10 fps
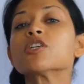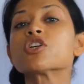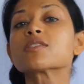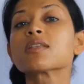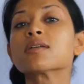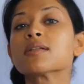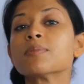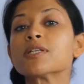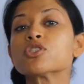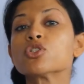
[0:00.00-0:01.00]
just a little
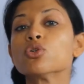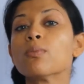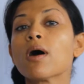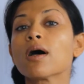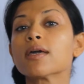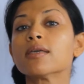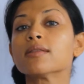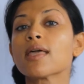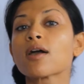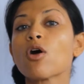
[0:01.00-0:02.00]
bit to my
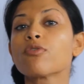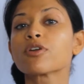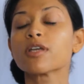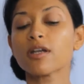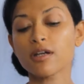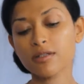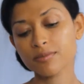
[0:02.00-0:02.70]
neck over here.